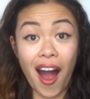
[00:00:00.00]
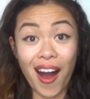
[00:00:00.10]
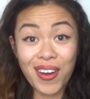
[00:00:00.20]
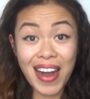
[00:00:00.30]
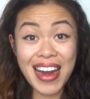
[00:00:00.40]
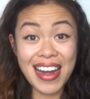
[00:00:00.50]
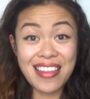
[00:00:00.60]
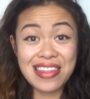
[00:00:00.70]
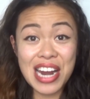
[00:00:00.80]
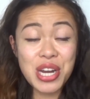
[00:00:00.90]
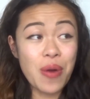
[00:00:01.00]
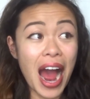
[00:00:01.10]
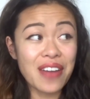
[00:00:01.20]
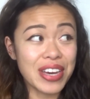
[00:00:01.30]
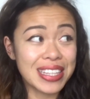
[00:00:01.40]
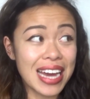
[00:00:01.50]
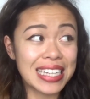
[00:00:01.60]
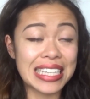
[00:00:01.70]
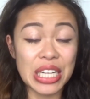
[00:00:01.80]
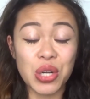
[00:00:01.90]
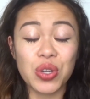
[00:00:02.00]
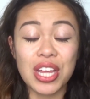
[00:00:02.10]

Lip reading: Alright, and there you have it. That is literally